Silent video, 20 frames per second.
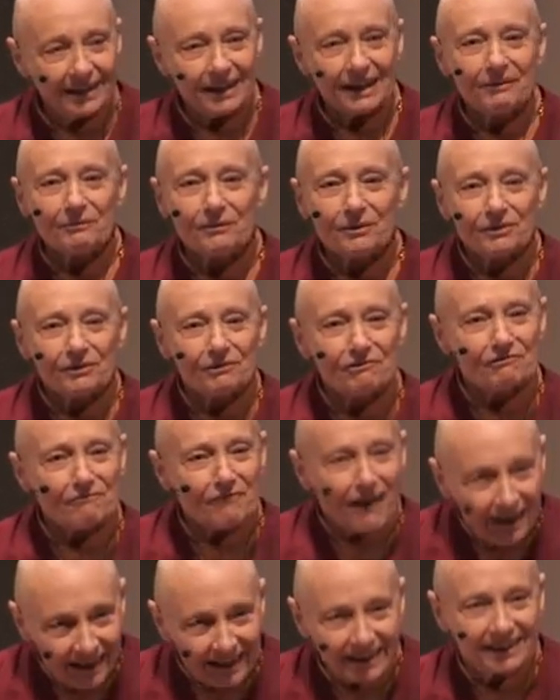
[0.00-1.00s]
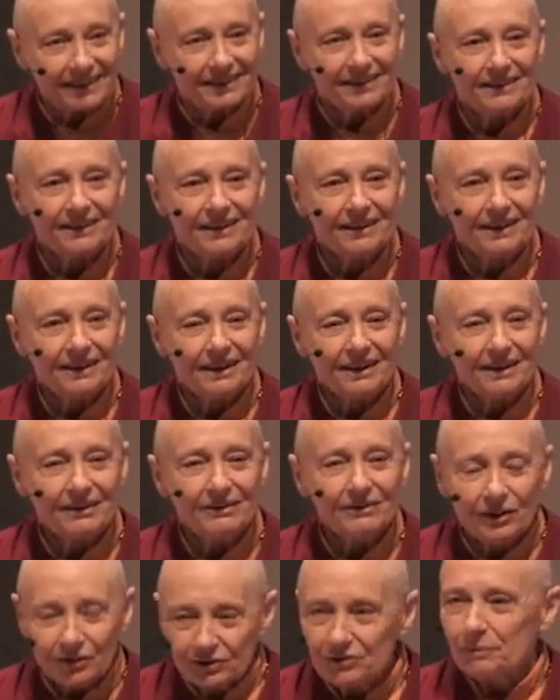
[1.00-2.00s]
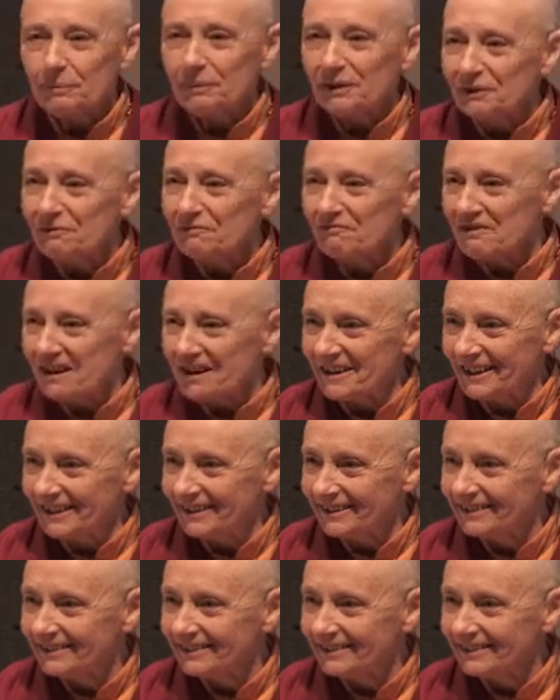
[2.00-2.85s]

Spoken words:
It was all right not to be all right.